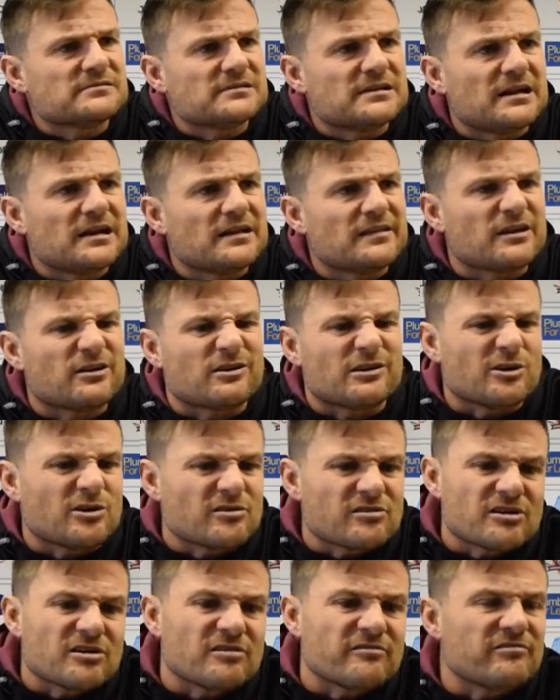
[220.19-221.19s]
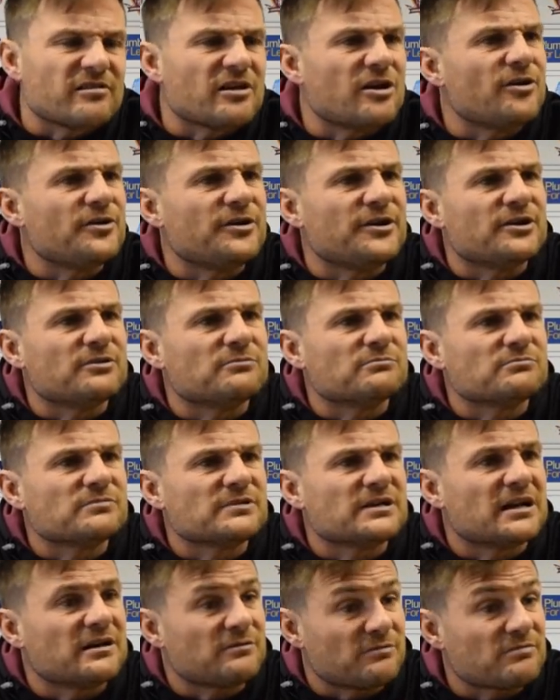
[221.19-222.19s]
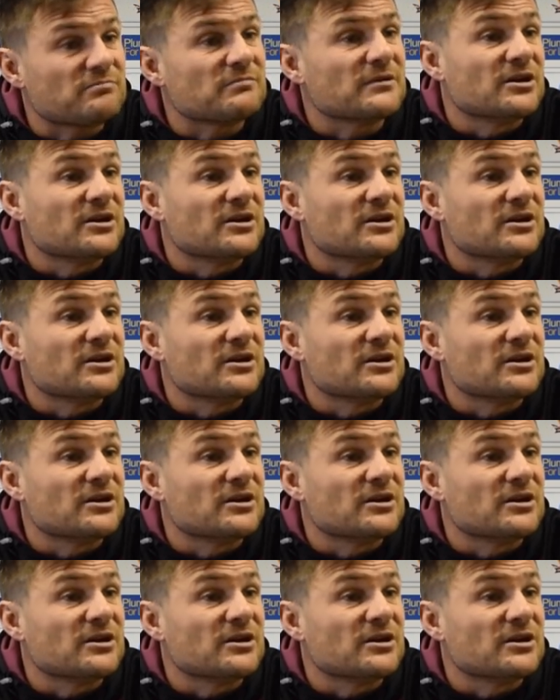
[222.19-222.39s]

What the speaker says: They've got a lot of offload in them, you know,